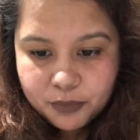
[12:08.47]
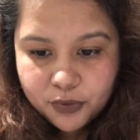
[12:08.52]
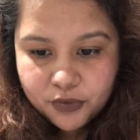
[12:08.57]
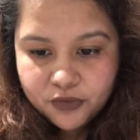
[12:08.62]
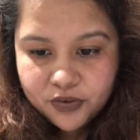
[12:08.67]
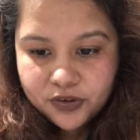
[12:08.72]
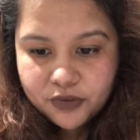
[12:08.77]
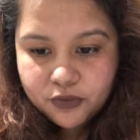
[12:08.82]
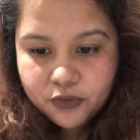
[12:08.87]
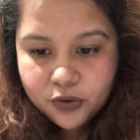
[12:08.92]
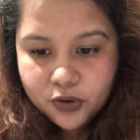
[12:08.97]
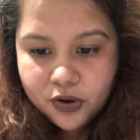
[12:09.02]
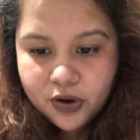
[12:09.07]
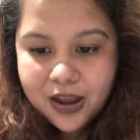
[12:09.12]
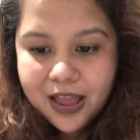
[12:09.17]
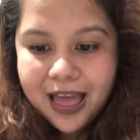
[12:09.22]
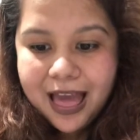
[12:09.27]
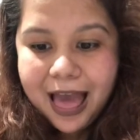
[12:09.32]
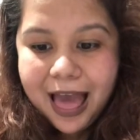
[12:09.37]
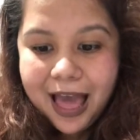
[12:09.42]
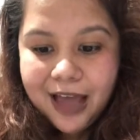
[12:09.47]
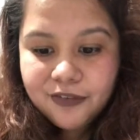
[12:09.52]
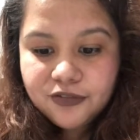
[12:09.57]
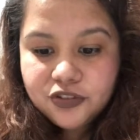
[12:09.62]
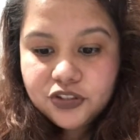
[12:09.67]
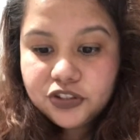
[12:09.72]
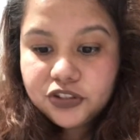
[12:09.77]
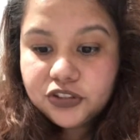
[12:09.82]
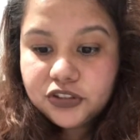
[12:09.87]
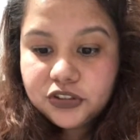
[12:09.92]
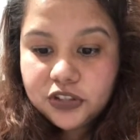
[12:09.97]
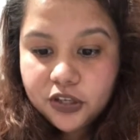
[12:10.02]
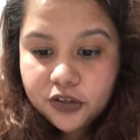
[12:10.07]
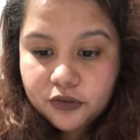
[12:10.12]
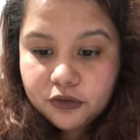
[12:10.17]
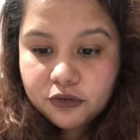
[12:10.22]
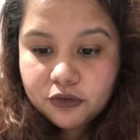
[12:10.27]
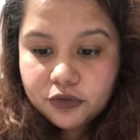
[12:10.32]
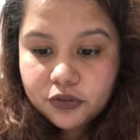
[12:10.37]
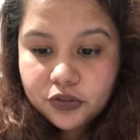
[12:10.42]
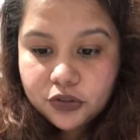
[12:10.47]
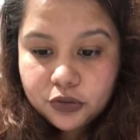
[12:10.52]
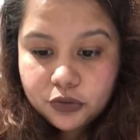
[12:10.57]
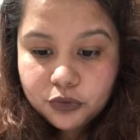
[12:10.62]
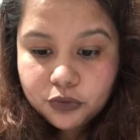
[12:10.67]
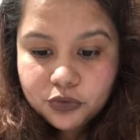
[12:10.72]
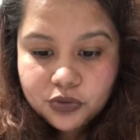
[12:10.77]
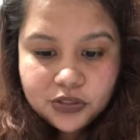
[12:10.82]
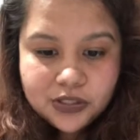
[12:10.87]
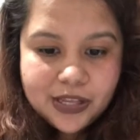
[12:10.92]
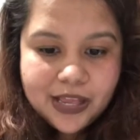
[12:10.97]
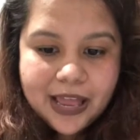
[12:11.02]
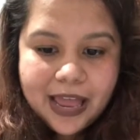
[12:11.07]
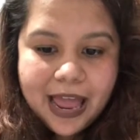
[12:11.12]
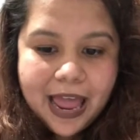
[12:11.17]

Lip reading: perfect for after sun use.